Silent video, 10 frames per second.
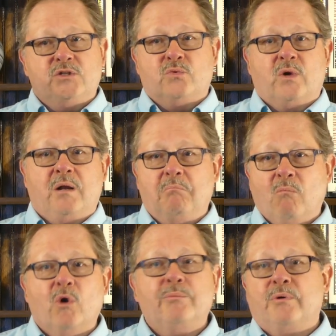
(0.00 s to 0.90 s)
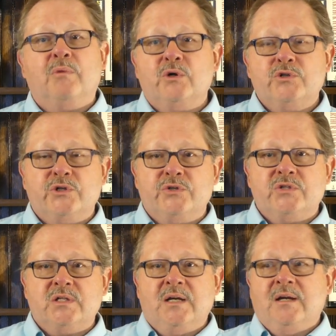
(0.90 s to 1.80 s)
run more
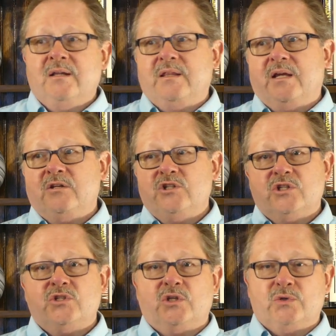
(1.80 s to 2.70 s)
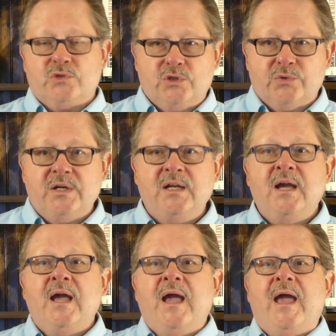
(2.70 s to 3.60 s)
promotions than just those 3,
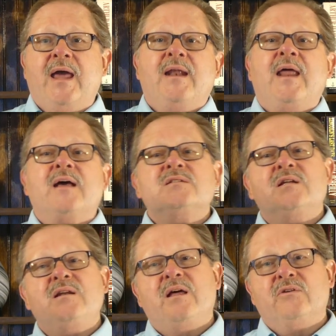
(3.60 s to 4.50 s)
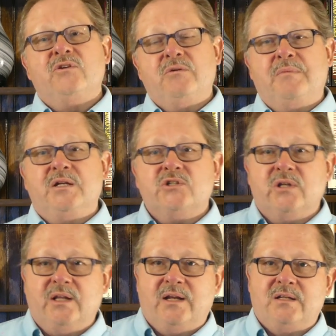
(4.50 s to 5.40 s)
and it has another
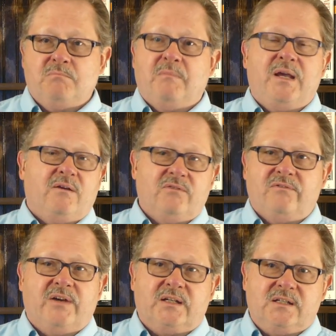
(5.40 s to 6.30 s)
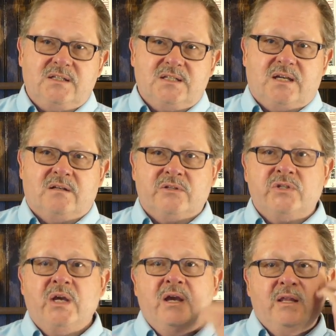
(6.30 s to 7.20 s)
dimension that may have affected
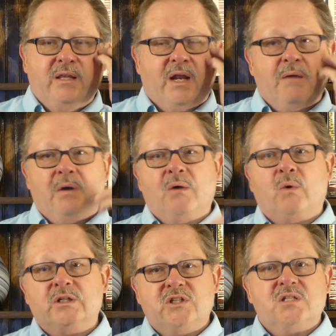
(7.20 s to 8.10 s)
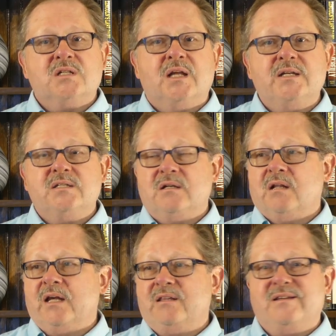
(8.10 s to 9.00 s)
sales that I might want to slice it,
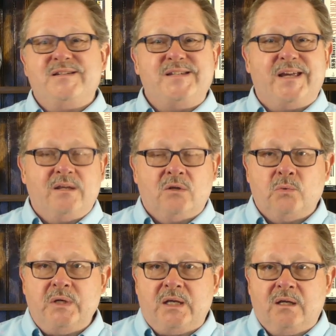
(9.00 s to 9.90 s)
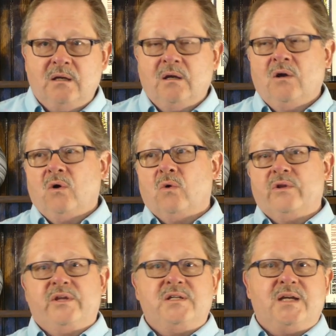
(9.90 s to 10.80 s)
like the day of the week
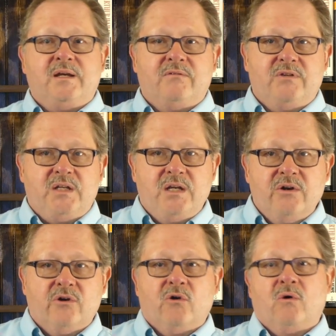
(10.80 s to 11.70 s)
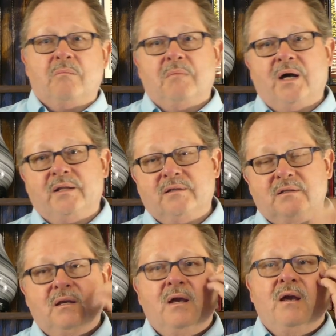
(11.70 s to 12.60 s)
or the day of the year or month.